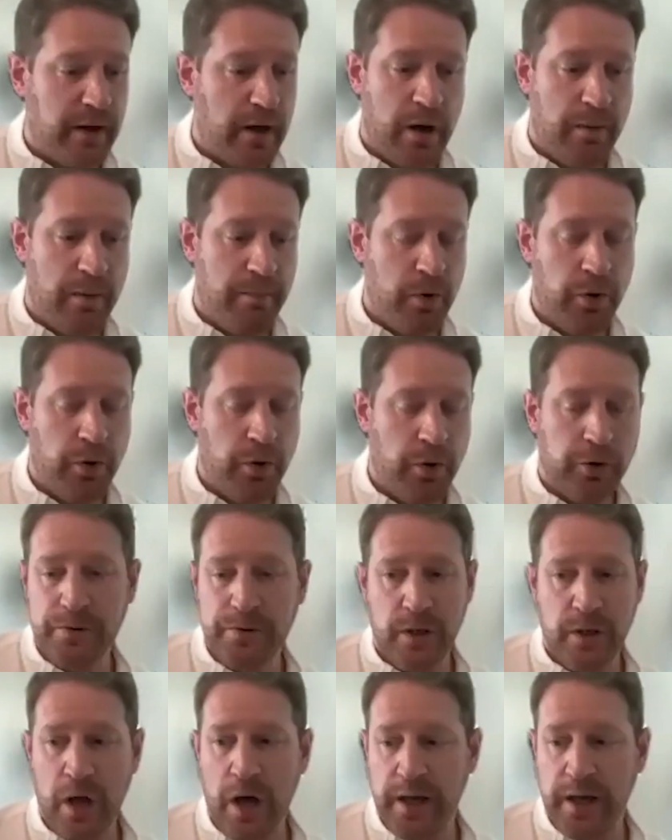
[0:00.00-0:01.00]

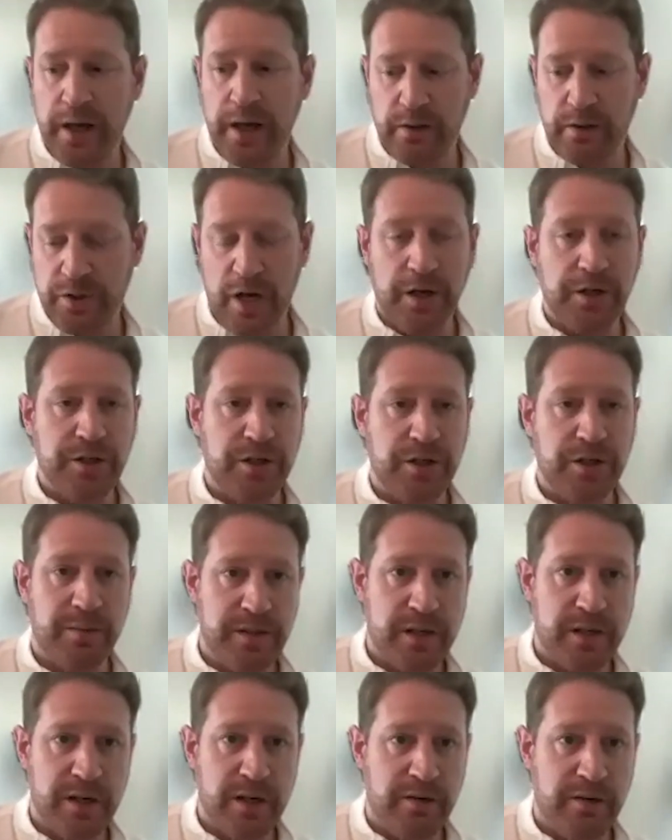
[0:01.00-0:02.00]
models like
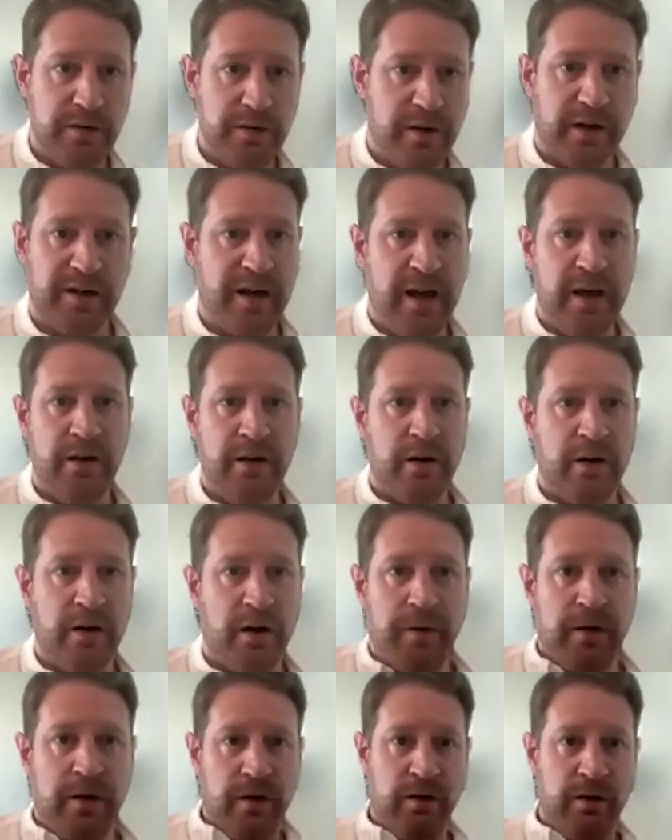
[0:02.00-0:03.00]
ChatGPT, they're going to end
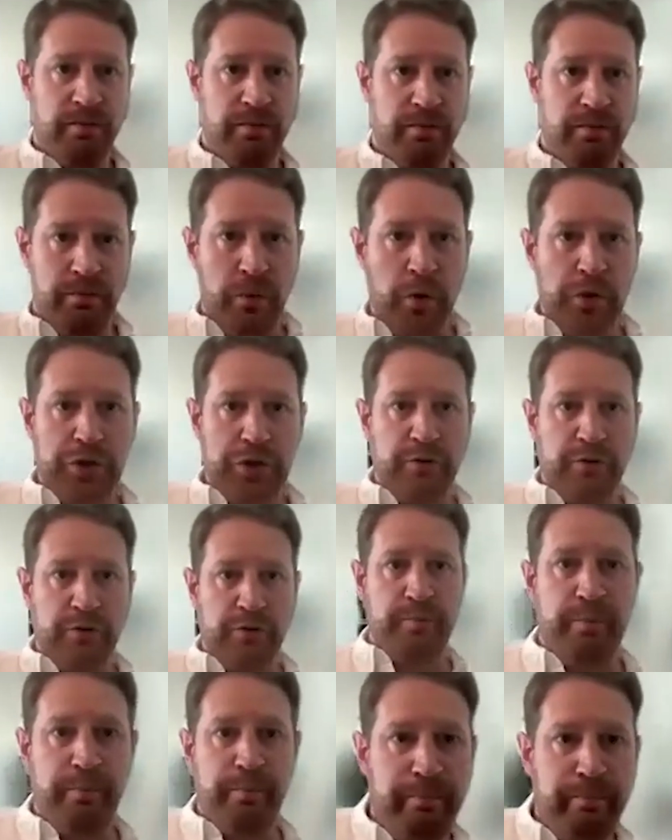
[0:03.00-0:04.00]
up in a mush of
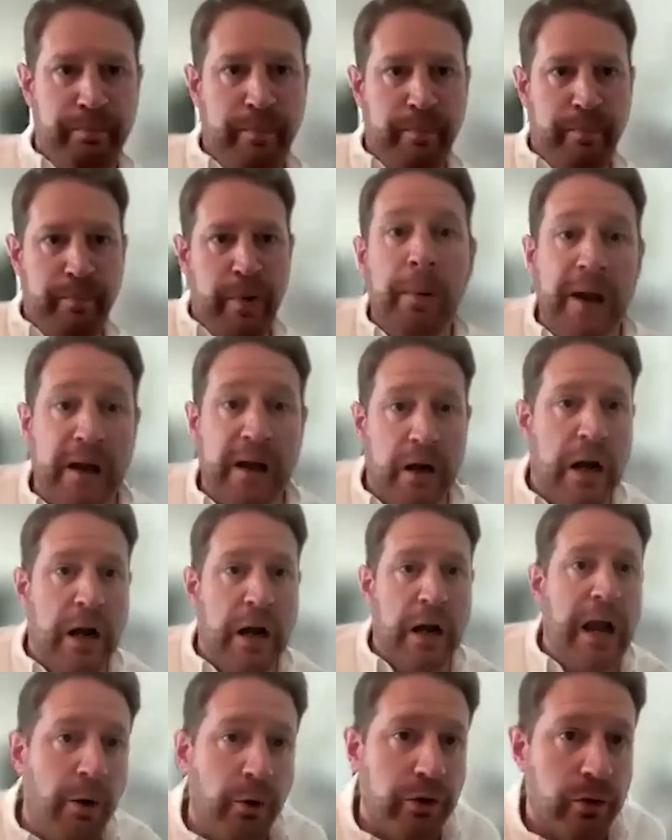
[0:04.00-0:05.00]
public
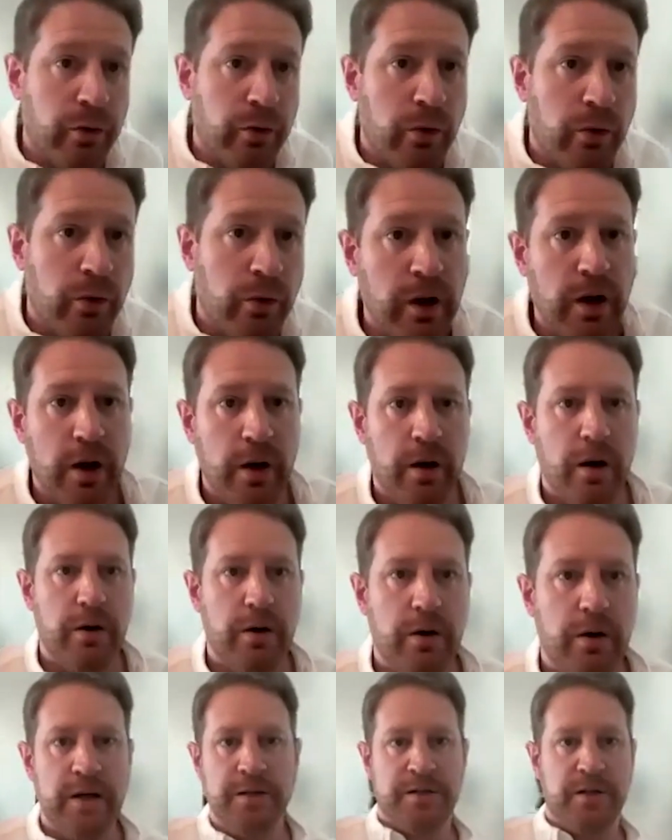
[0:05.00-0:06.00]
cloud or
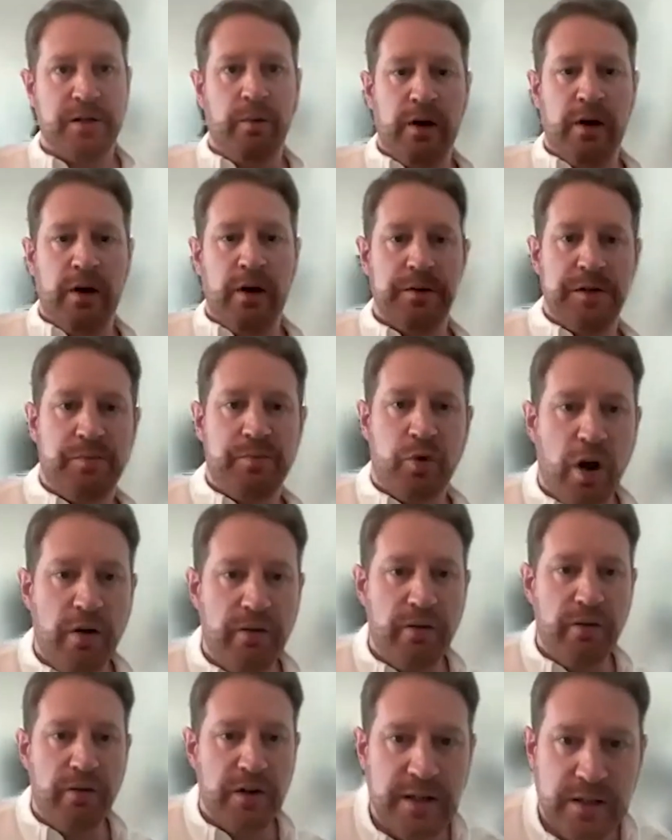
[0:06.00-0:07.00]
in someone else's
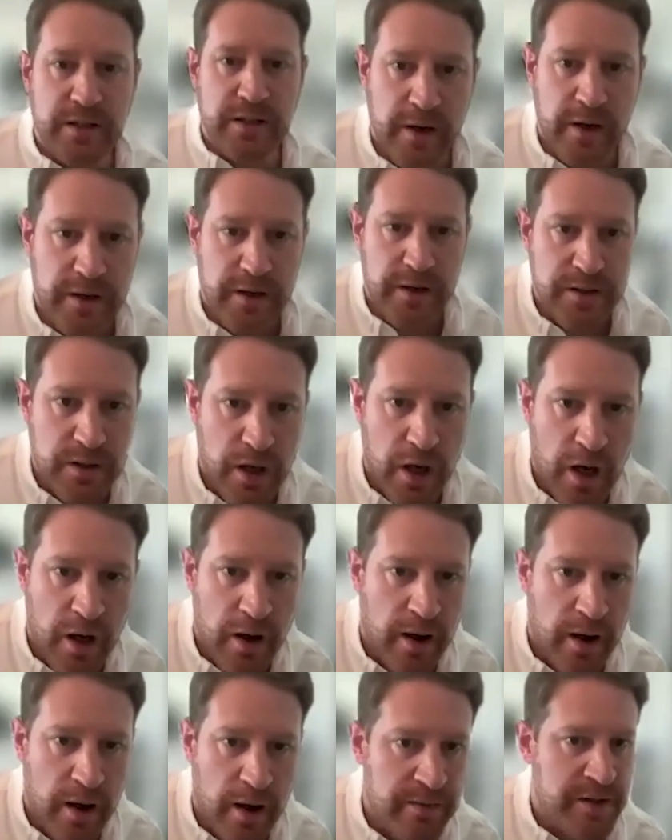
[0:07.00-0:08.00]
private database.
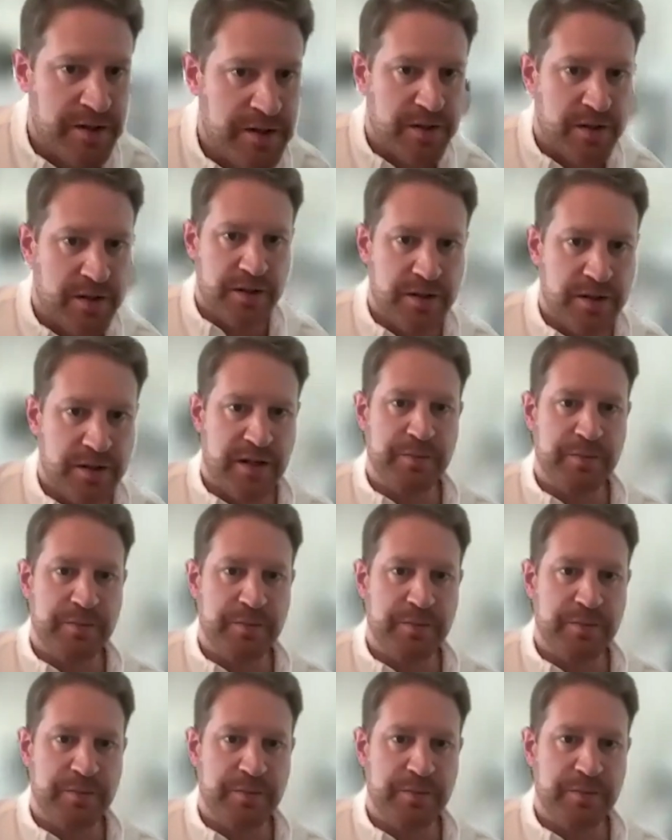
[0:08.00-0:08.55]
And this is the